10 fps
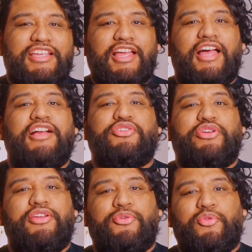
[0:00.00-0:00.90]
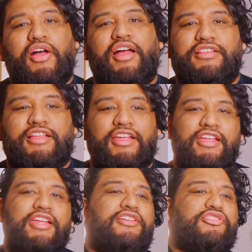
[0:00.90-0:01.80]
concrete want? Like,
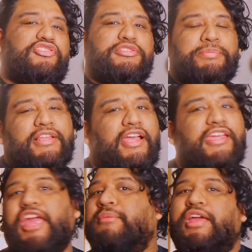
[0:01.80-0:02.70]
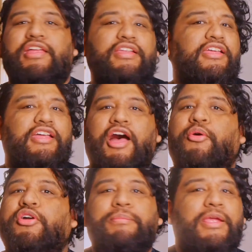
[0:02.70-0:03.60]
don't just be like, hey man, I
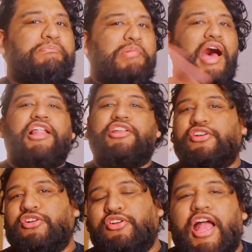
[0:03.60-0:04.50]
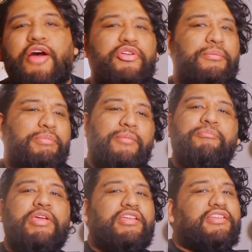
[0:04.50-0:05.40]
want to be a baller, or I want to be a
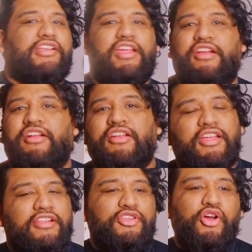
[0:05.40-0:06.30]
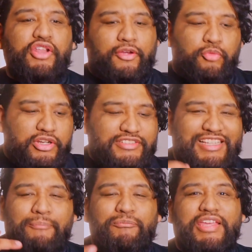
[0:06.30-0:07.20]
millionaire. No, like, what does
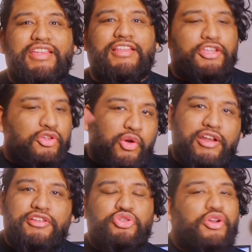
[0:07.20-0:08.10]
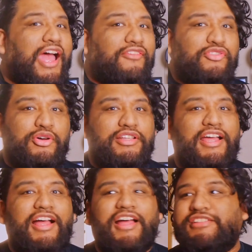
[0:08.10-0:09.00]
that mean? Like, you want to travel a
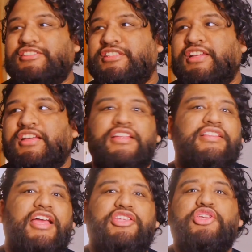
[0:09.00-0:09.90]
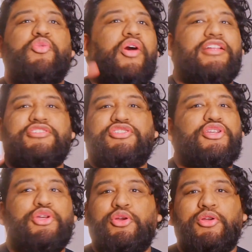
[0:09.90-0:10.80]
lot? Like, you want
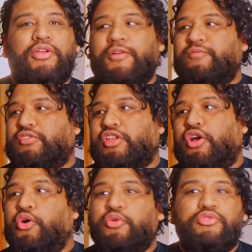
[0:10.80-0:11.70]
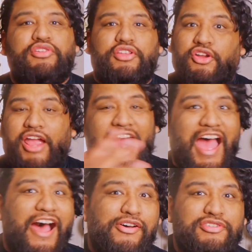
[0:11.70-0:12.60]
to own your
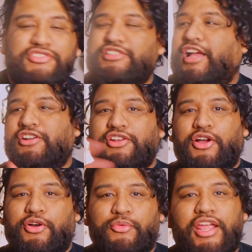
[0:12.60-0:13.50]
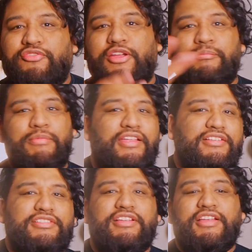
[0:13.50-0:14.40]
house? I don't know. Whatever it
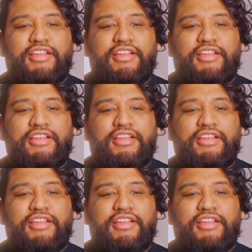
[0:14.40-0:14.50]
means,